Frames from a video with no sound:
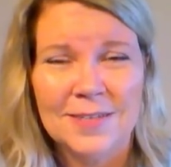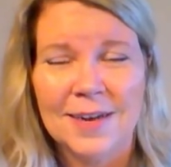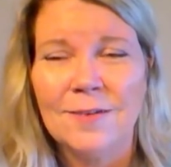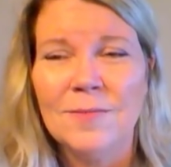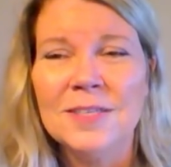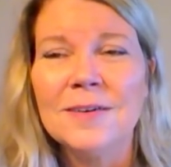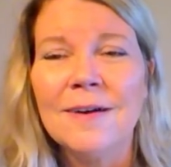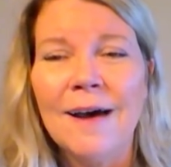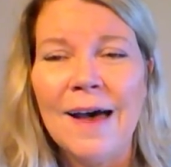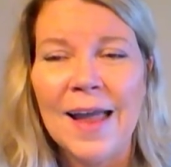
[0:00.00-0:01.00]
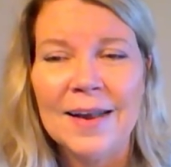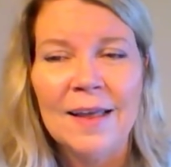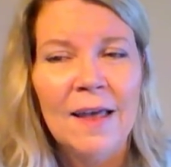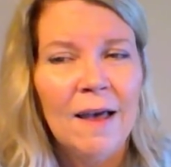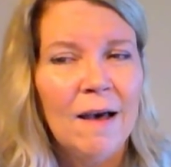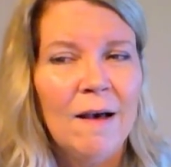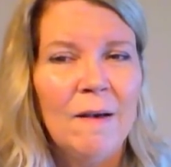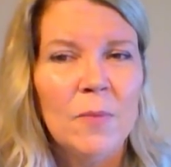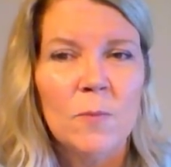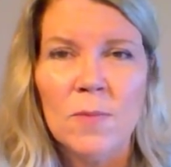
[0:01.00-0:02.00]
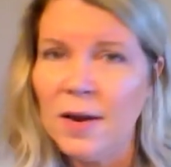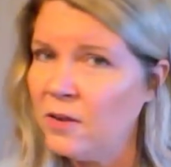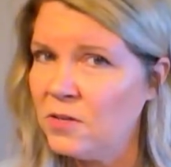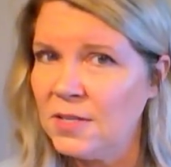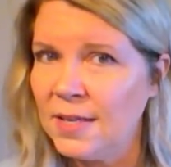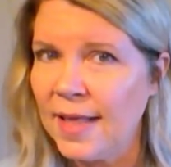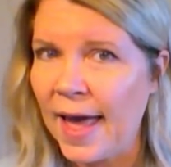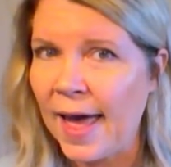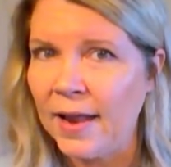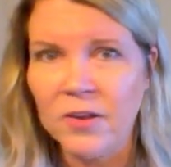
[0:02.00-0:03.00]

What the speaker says: Jekyll, Mr. Hyde, the minute you see that,